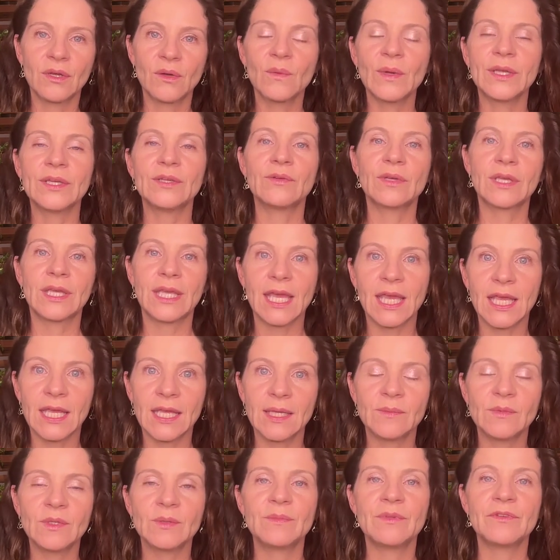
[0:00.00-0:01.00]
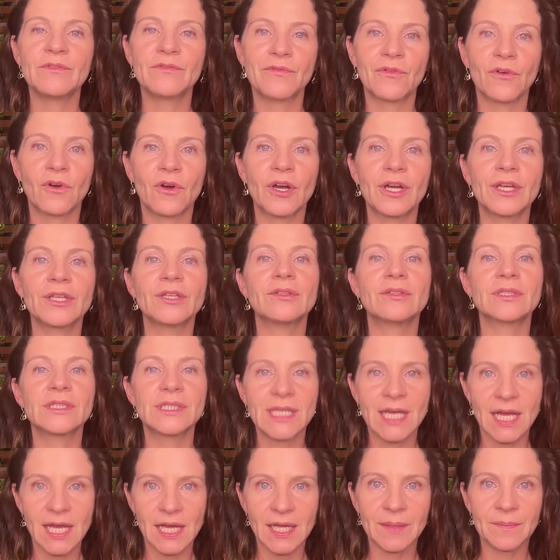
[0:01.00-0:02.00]
when you came before your
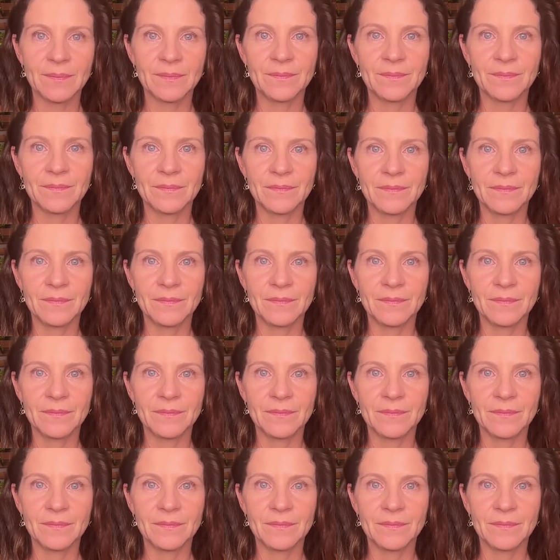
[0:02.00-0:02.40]
time.